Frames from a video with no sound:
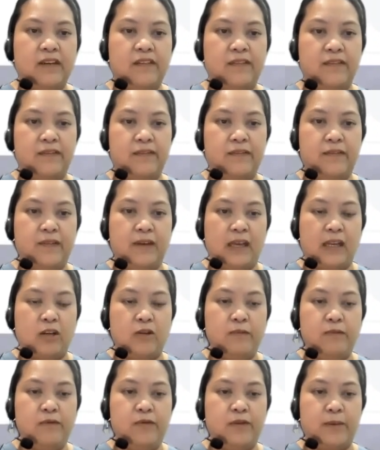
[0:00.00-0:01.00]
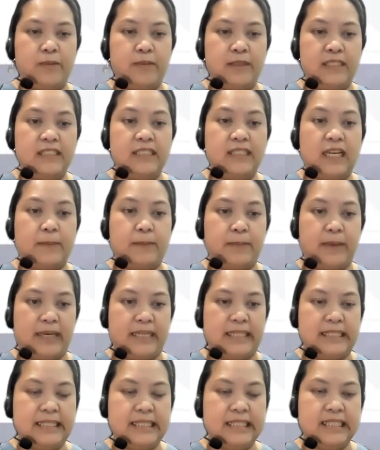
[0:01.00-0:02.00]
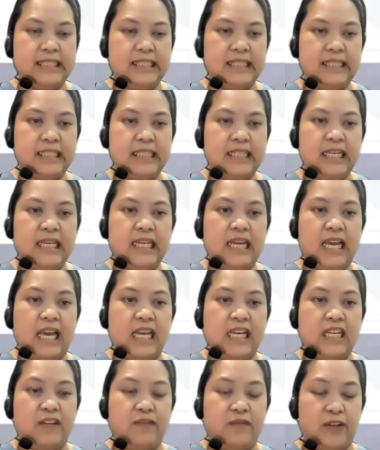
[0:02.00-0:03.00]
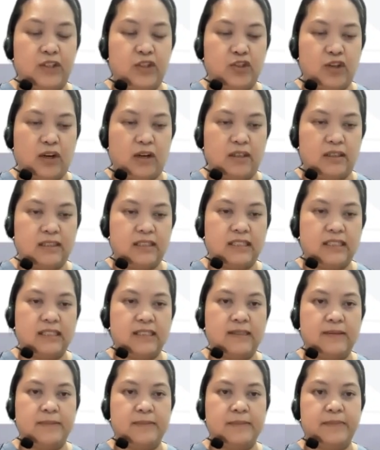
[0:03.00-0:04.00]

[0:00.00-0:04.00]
venom from insect bites, and even drugs.